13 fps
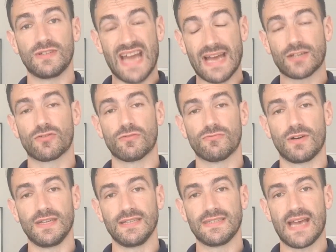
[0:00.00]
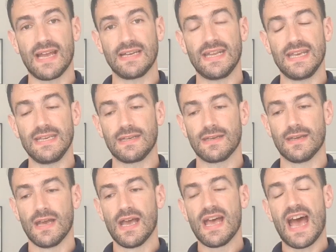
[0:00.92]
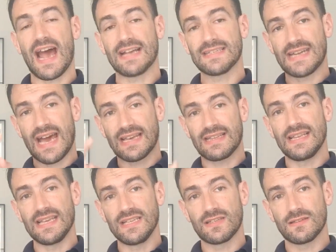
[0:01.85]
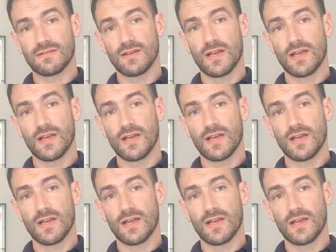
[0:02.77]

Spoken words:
natural running technique. As an athlete,